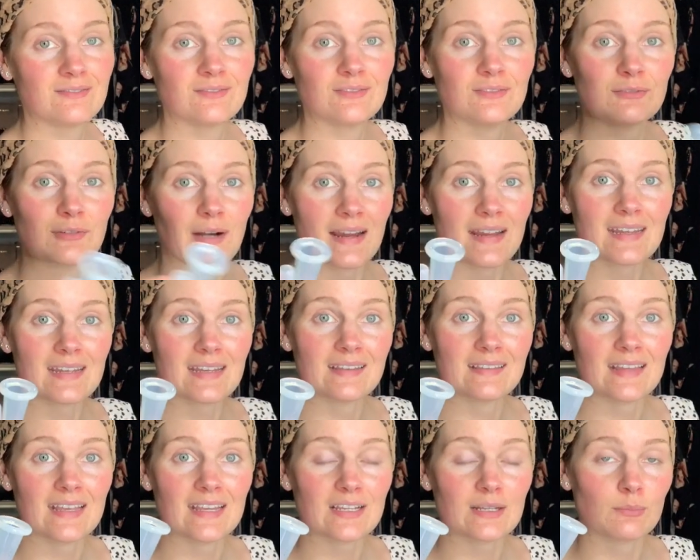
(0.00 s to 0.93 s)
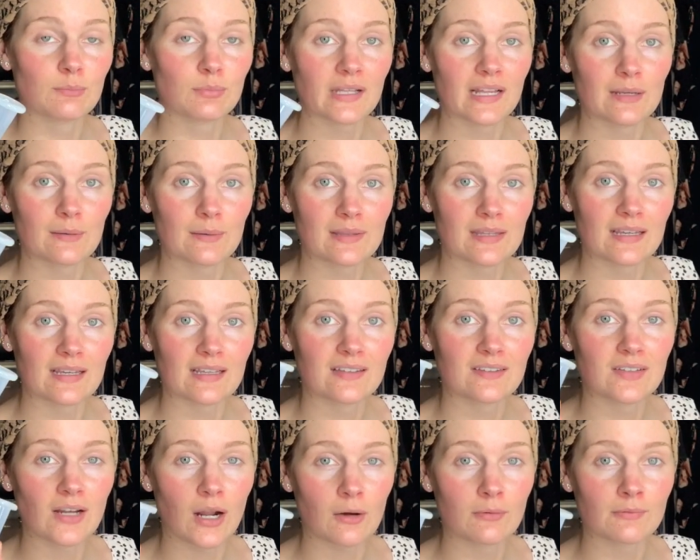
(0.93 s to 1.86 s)
right? And they can play with it.
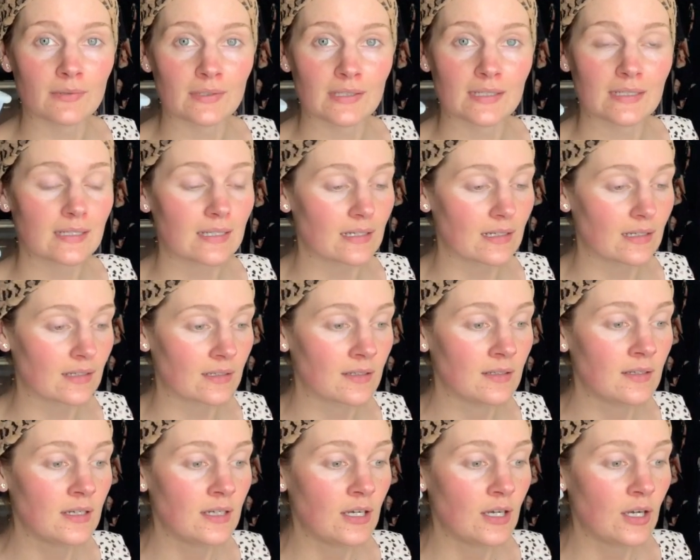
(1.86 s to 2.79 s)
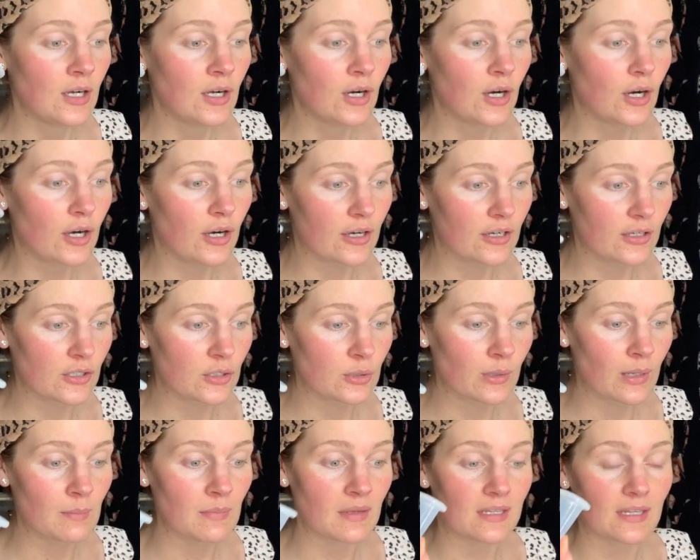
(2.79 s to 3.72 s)
It's not really gonna hurt you.
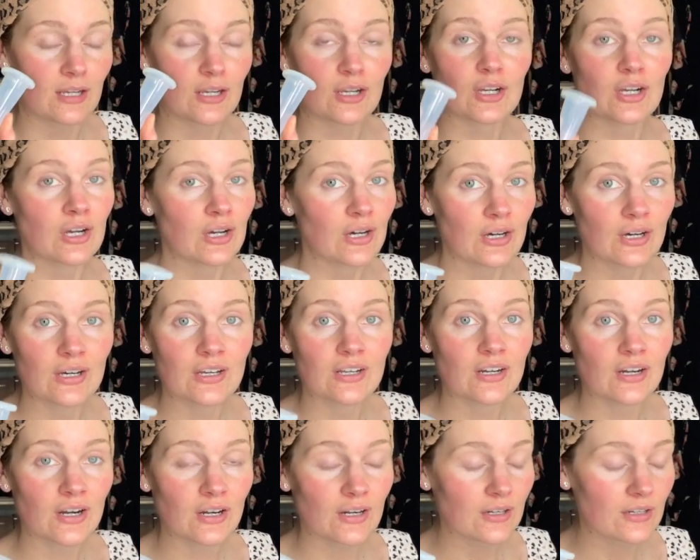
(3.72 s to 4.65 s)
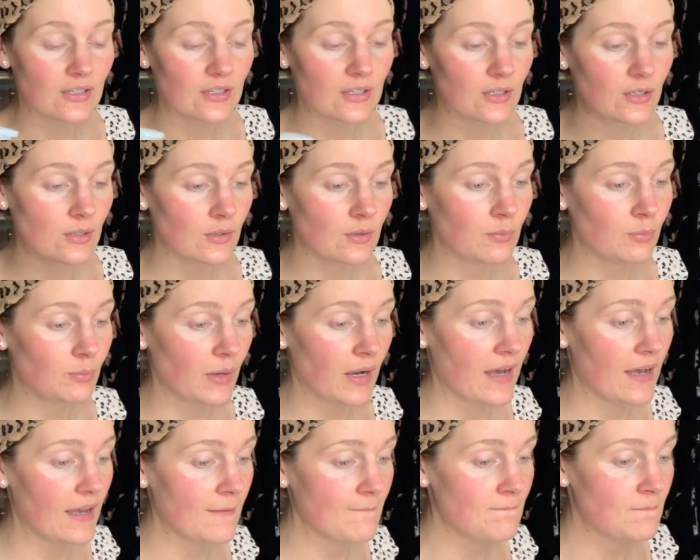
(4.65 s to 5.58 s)
I mean, it could hurt you,
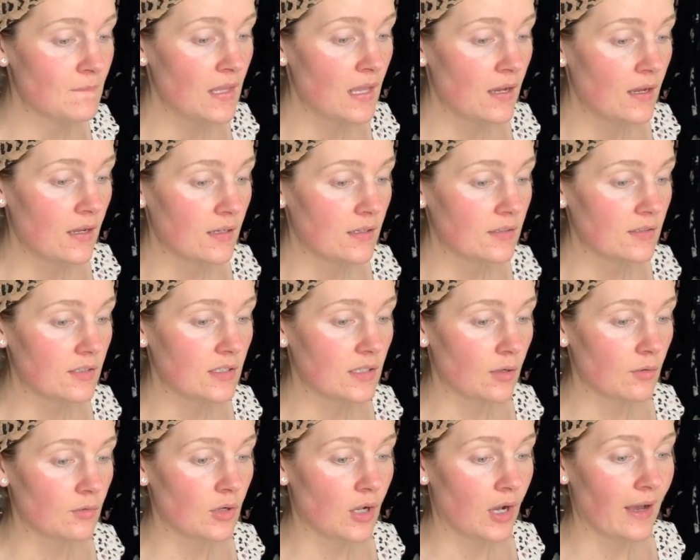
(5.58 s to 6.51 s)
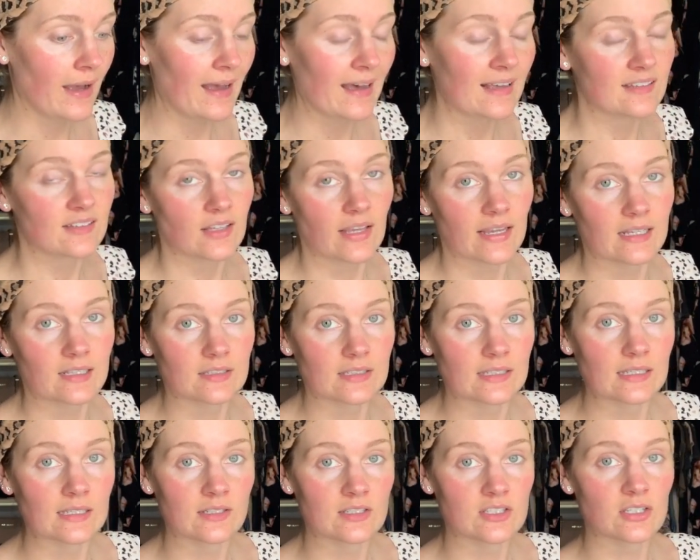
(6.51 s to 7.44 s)
but you know, not as
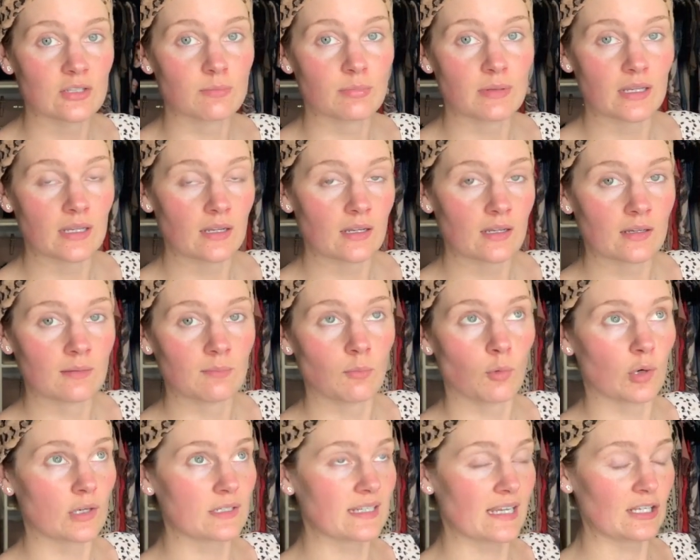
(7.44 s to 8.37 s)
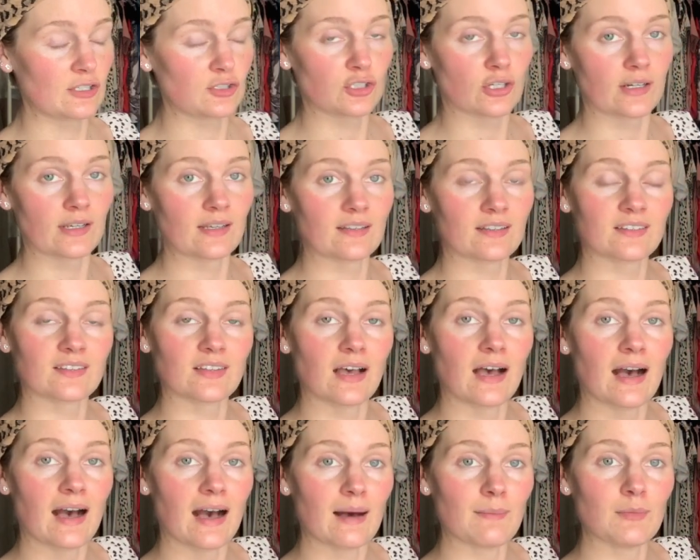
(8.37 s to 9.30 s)
likely to be more dangerous
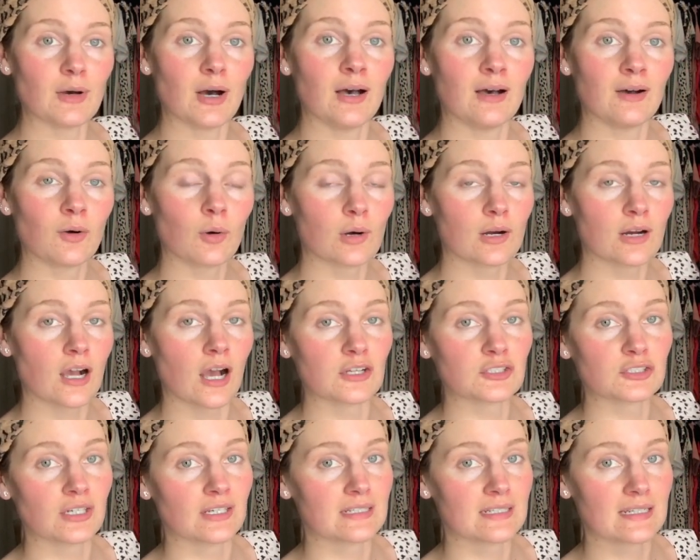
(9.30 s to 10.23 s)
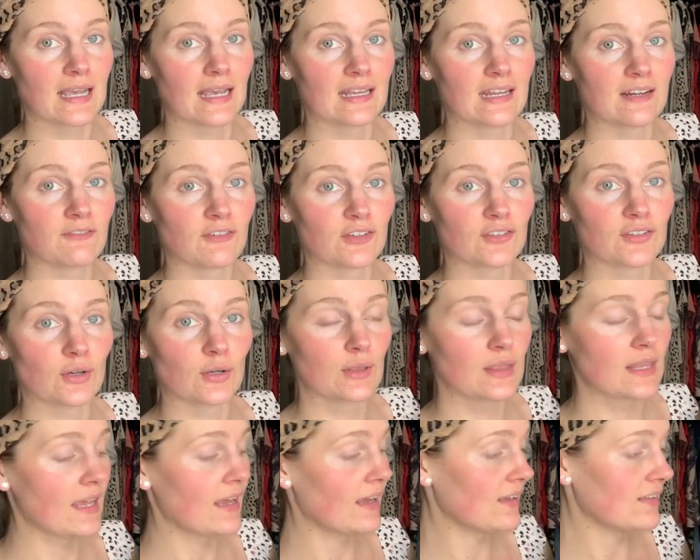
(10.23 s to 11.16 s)
um, or contraindicated for
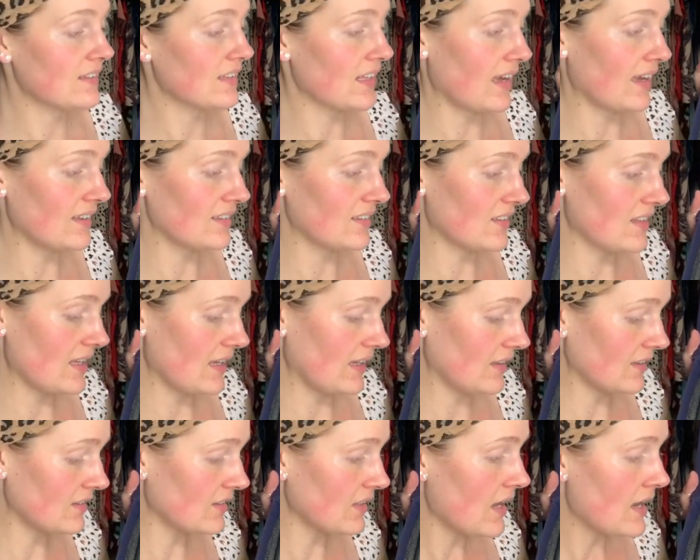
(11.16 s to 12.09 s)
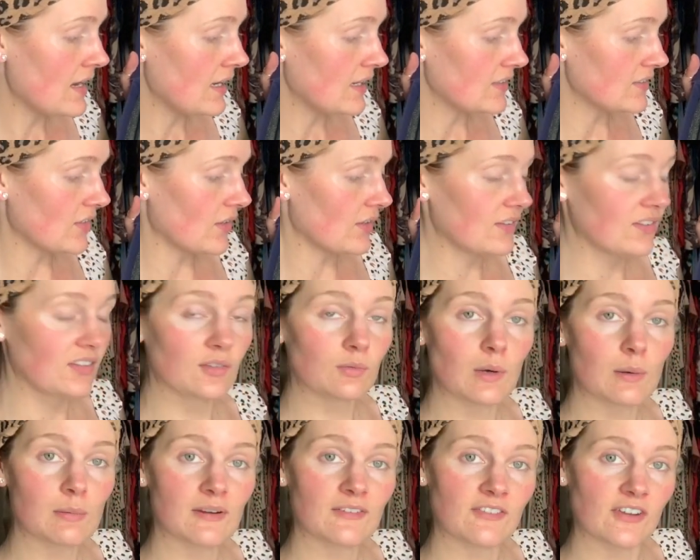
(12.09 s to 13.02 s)
certain things as these. So this is
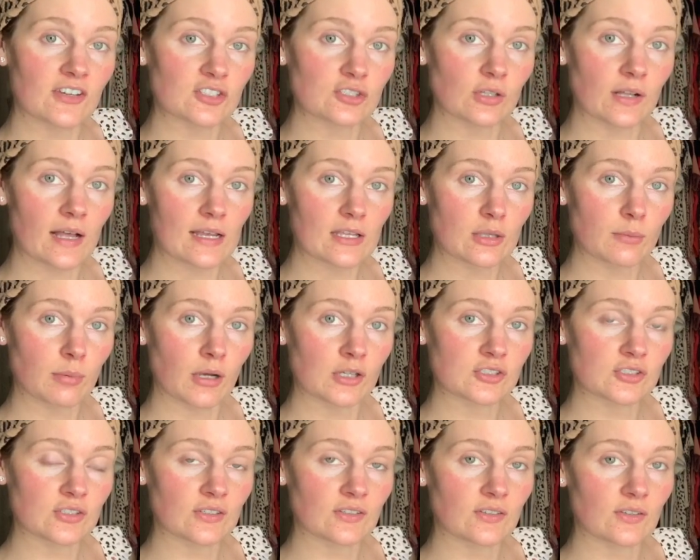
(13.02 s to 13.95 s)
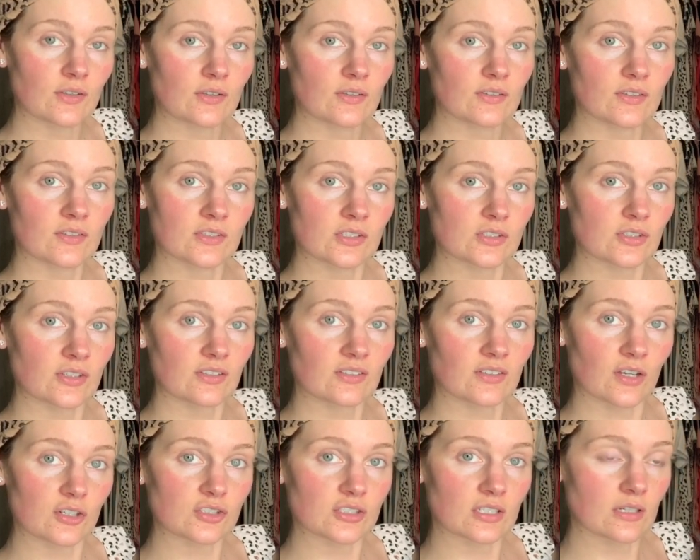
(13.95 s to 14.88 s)
what professional acupuncturists use. These are just
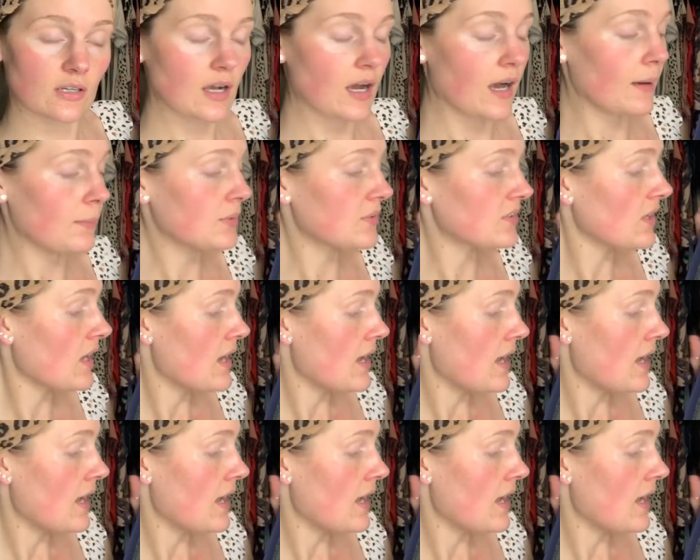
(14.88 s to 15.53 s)
suction cups.